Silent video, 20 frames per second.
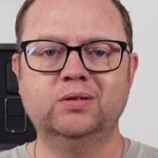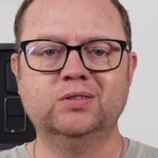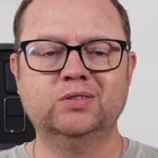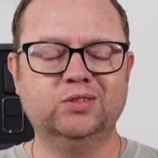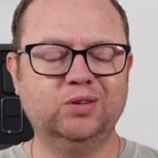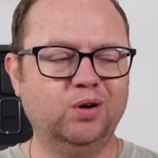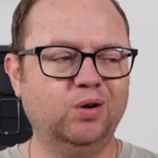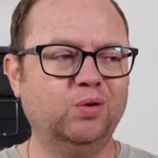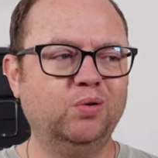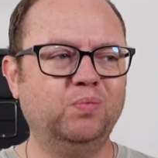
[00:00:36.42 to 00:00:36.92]

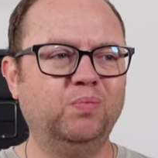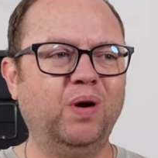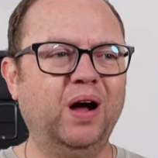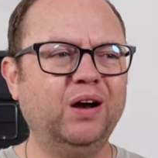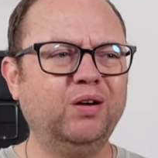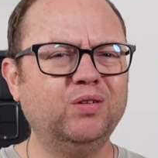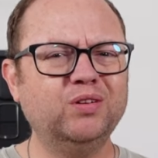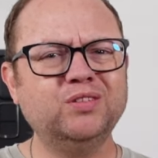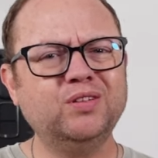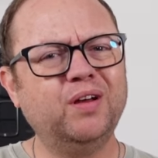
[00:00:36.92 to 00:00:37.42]
So
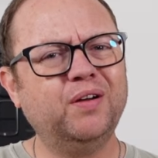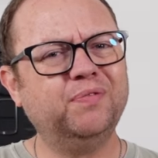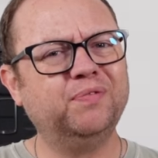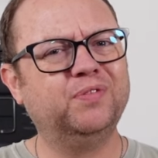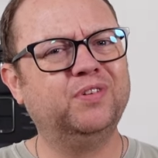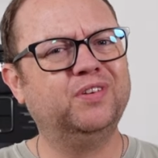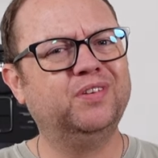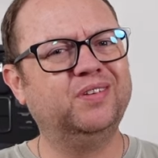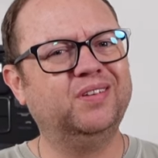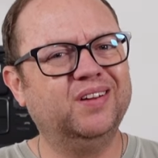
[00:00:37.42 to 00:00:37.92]
Microsoft
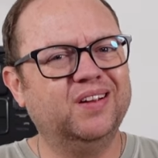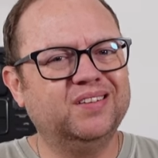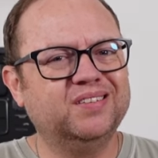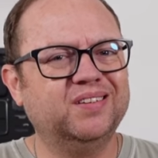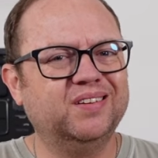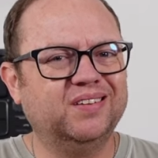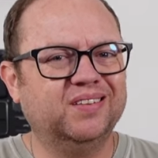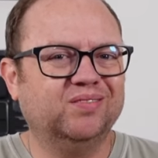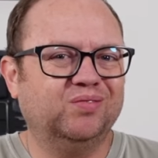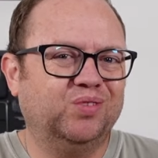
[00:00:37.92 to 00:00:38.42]

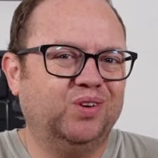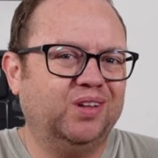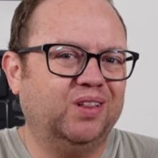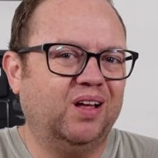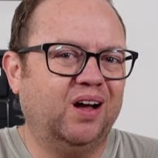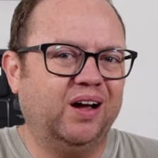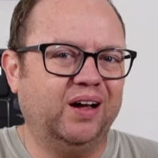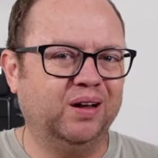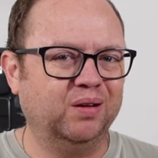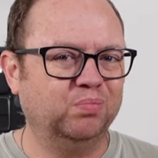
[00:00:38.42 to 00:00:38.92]
doesn't
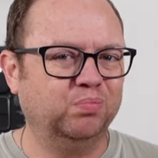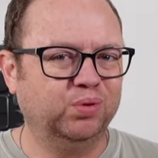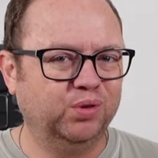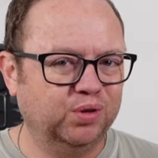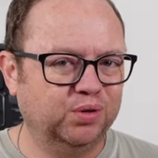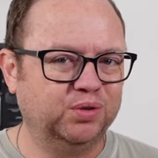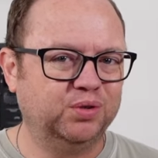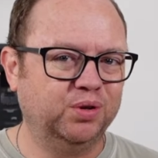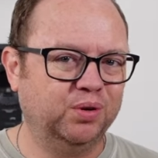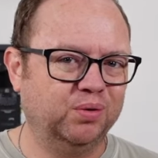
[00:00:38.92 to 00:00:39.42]
rely on
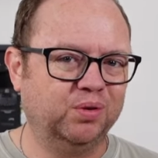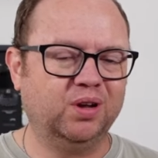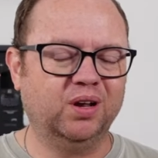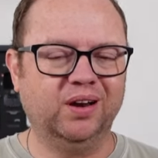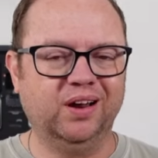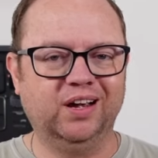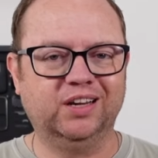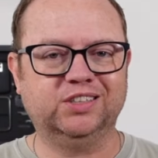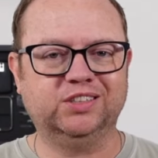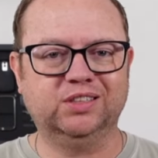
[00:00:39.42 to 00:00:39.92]
Bluetooth
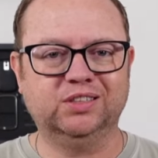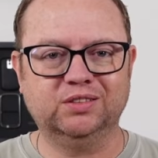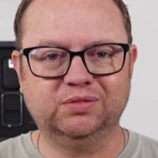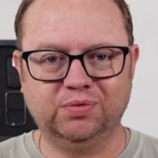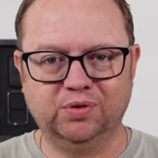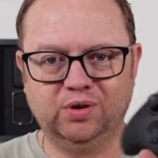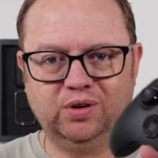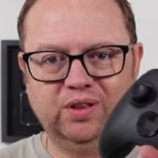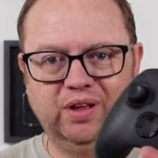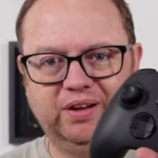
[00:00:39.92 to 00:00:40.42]
connections
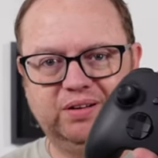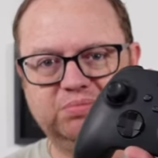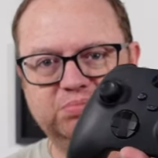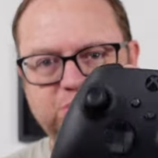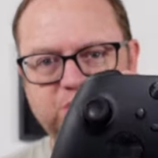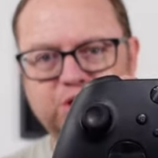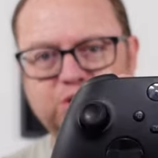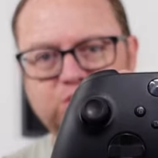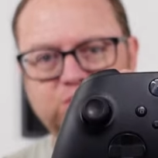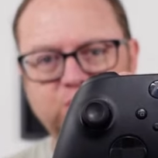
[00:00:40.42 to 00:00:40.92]
for like
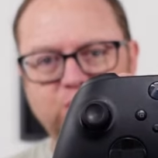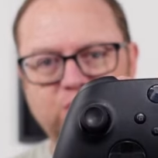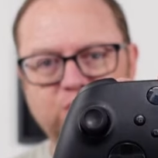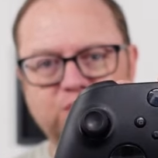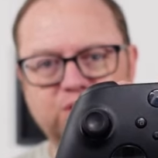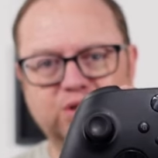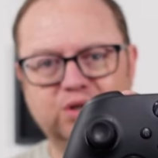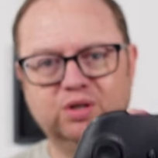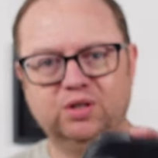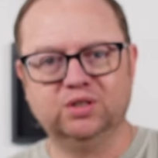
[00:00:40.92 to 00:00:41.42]

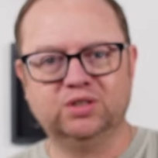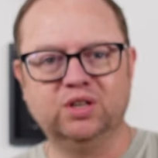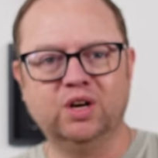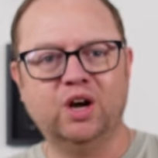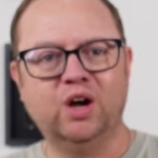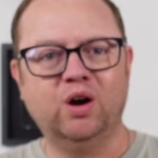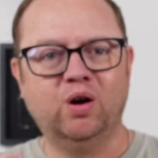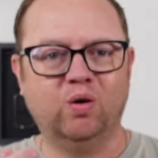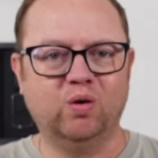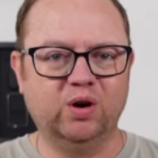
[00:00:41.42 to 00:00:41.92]
controllers
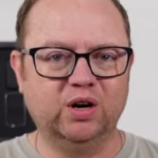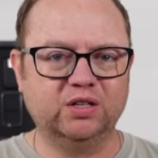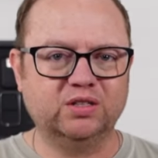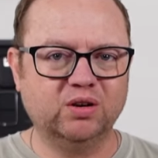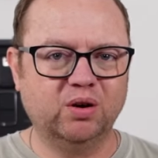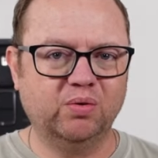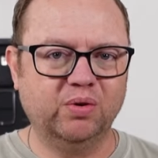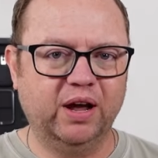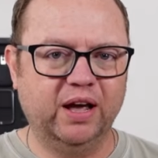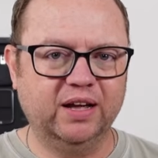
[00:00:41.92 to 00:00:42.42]
or its
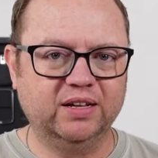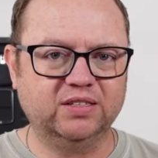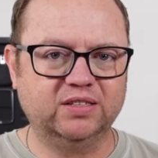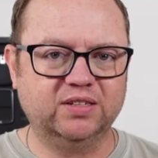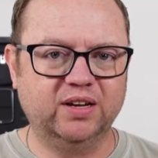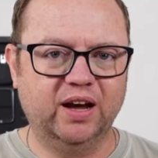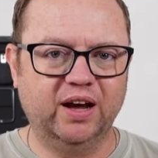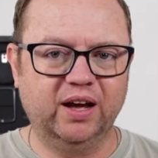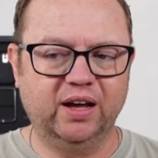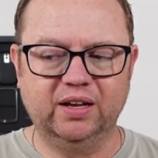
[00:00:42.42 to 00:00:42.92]
own
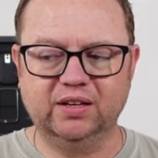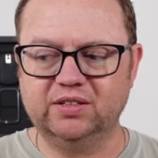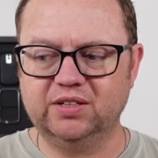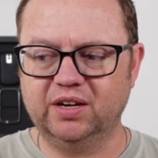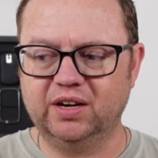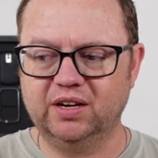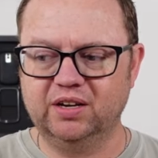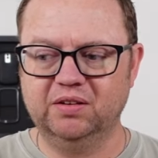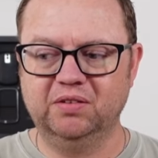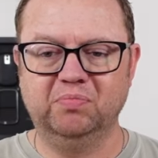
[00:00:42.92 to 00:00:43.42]
headset to
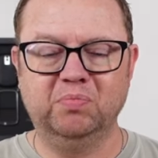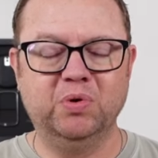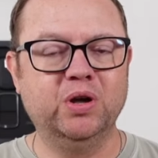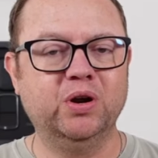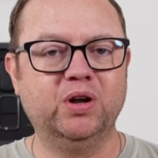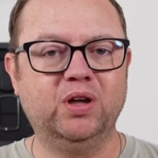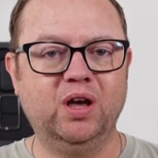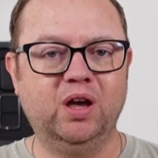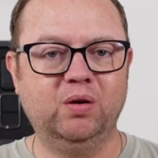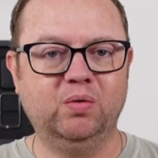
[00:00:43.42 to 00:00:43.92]

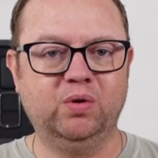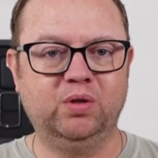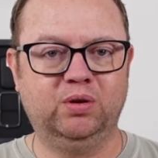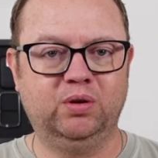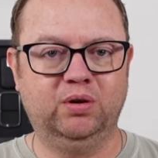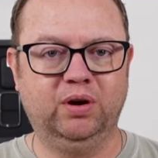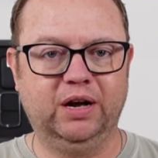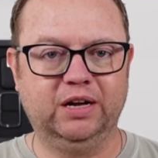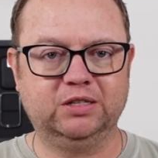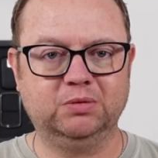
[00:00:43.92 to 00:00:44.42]
communicate with
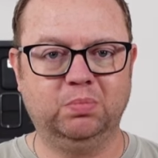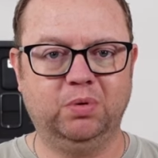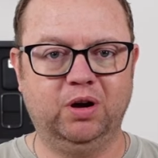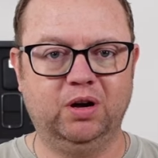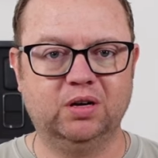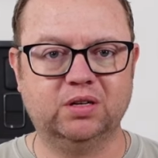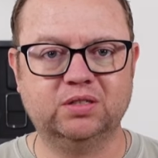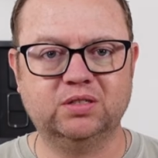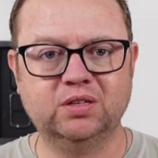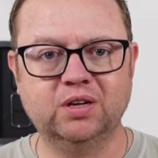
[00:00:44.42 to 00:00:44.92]
your
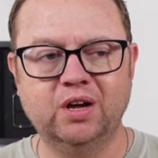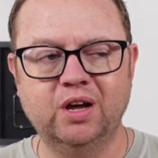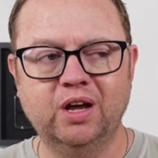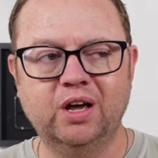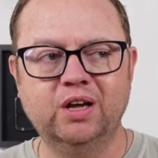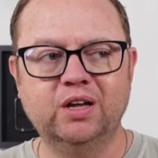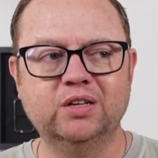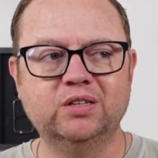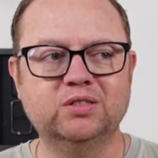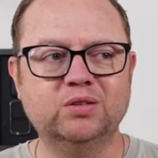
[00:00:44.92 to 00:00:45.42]
Xbox.
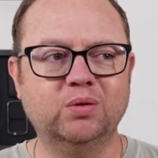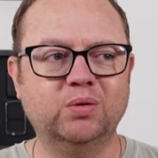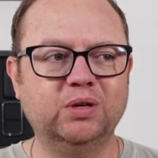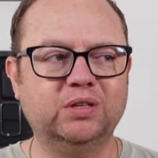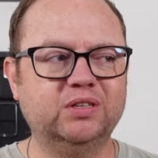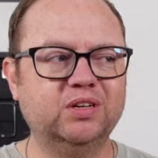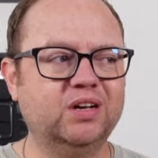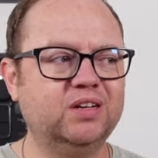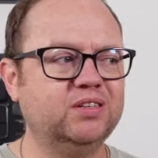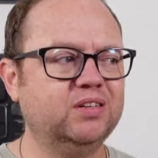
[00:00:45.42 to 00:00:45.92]
So
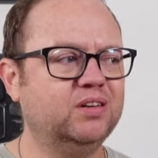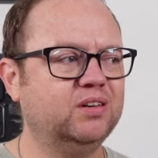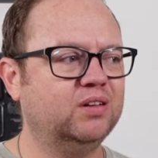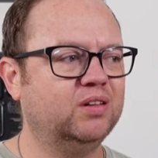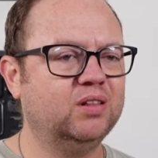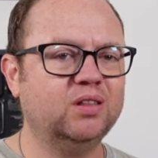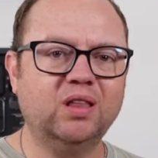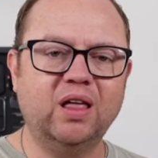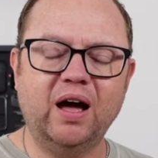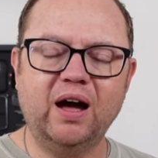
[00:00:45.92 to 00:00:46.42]
it doesn't
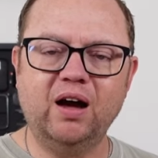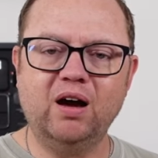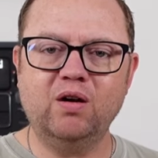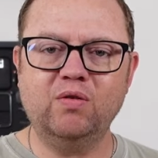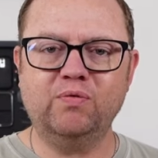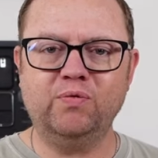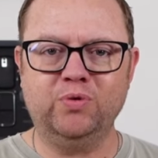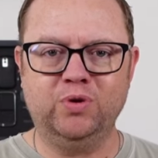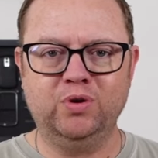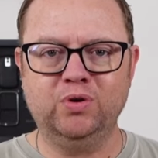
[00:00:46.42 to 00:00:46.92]

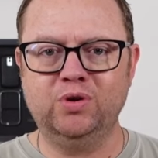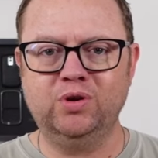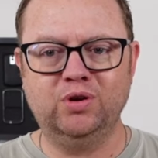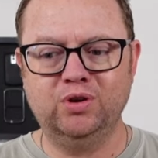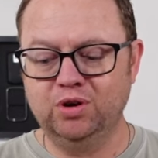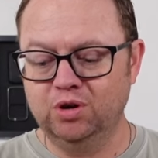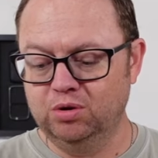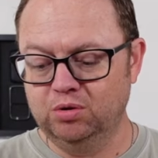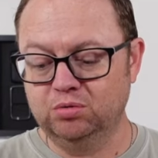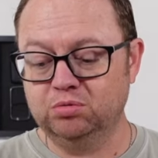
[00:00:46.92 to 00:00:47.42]
allow you to
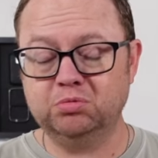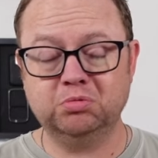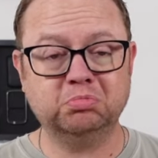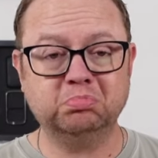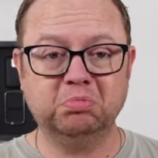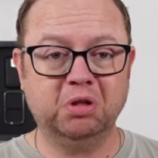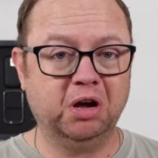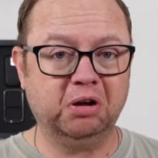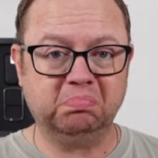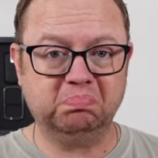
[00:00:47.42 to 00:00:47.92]
use,
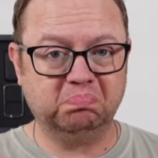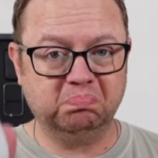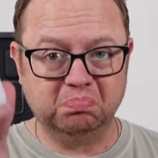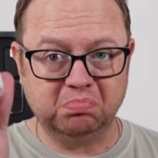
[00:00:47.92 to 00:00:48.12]
like